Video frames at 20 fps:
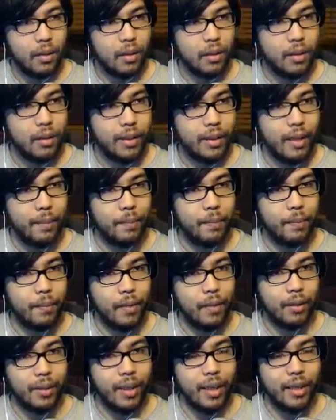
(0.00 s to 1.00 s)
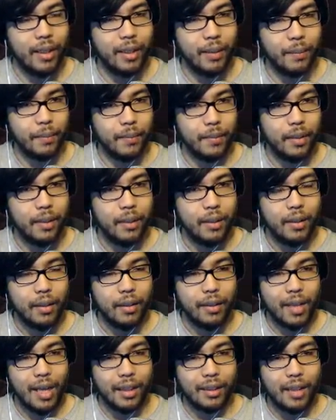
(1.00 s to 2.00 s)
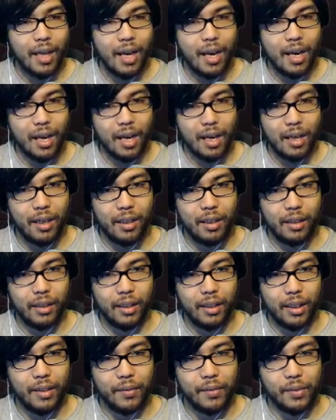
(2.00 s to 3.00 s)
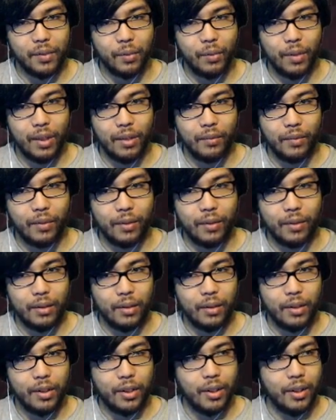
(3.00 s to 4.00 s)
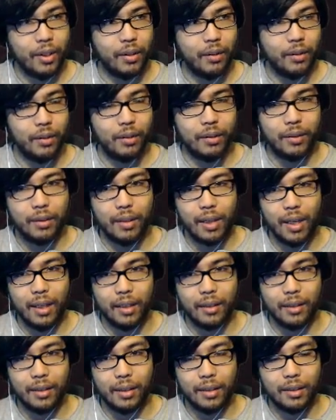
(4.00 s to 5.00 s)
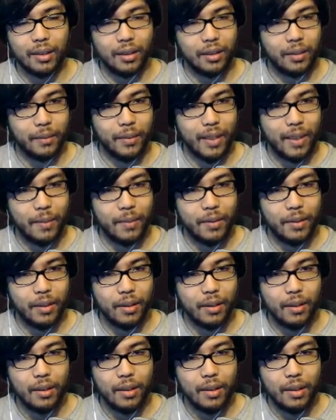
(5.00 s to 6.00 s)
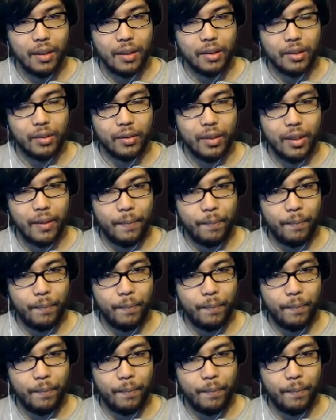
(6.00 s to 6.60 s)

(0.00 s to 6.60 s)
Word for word: Yep. Okay, yep. That guy gives whatever shield. I took some damage there. So, yep.